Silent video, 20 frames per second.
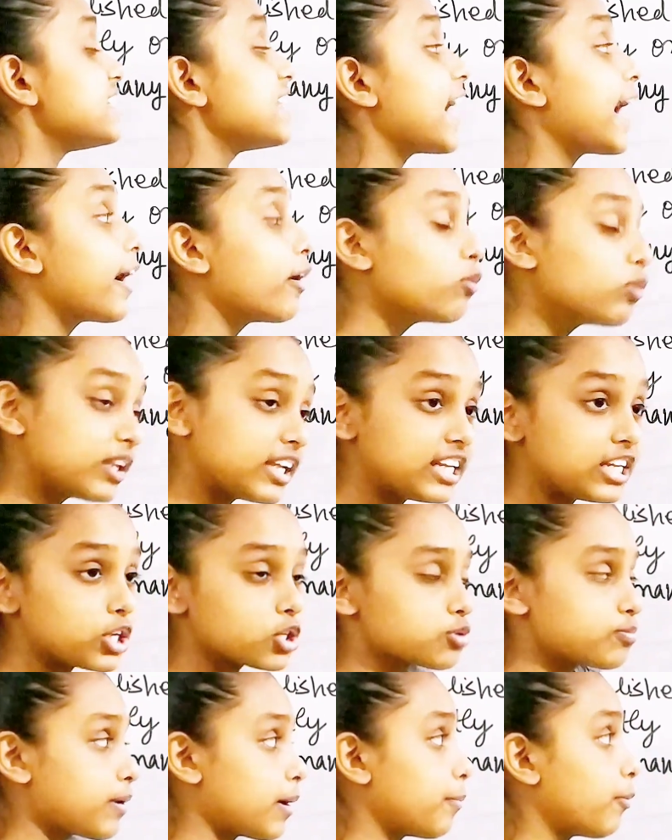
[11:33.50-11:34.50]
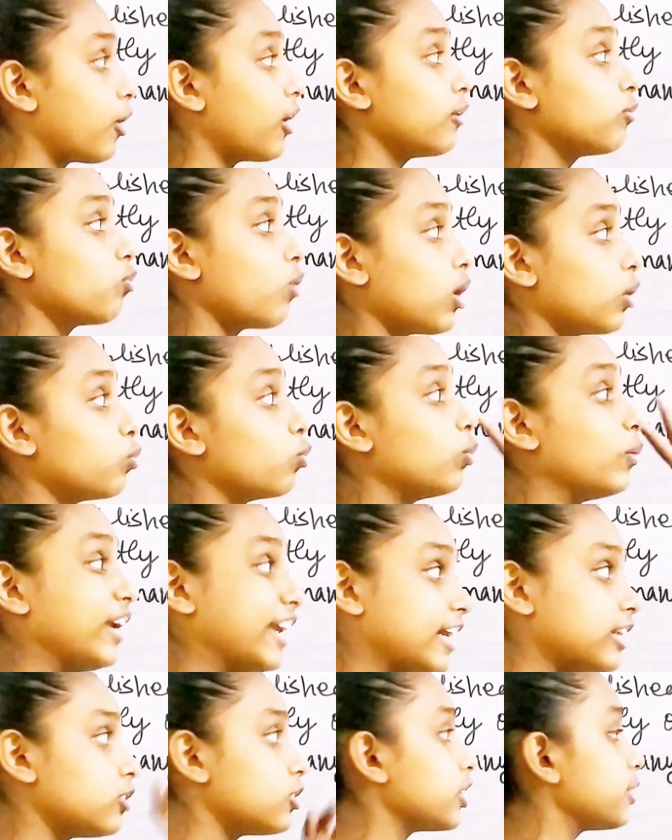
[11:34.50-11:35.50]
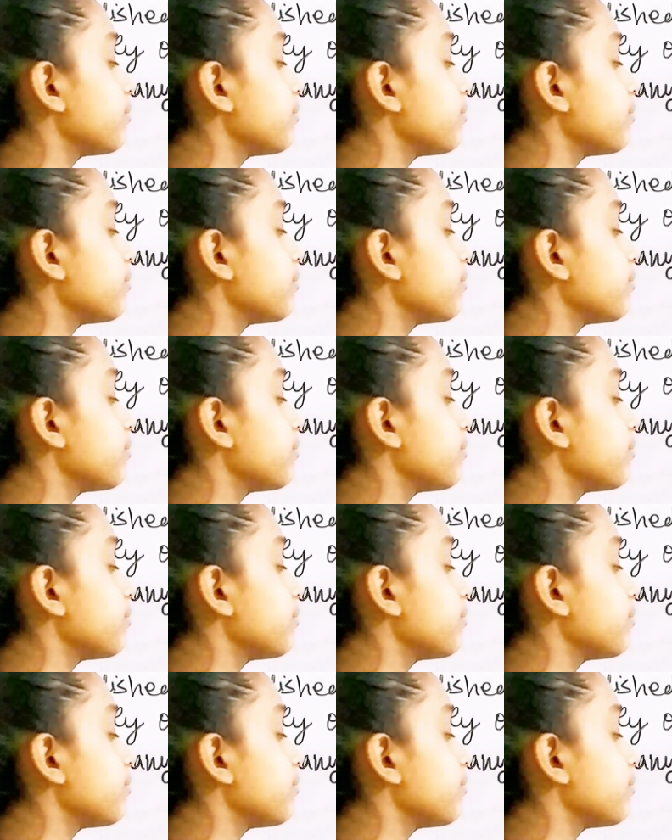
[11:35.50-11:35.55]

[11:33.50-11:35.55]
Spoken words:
daily newspaper and one weekly